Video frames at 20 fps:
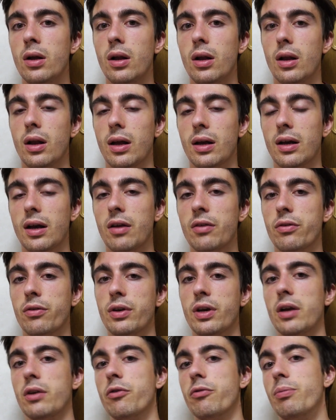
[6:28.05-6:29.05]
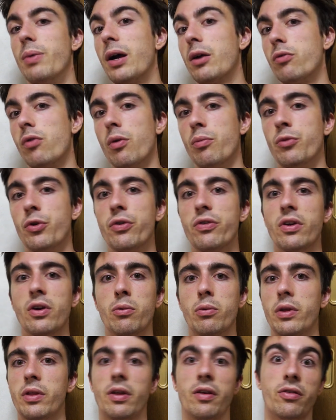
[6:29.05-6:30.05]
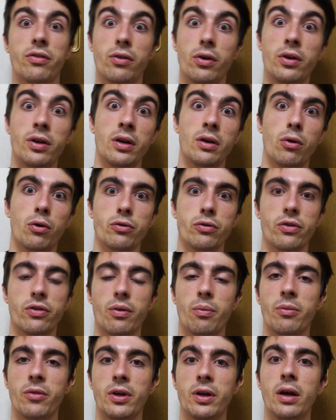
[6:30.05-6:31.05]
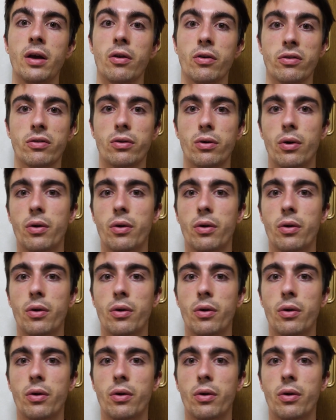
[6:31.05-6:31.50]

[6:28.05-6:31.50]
like as a kind of background music when they study or do something else?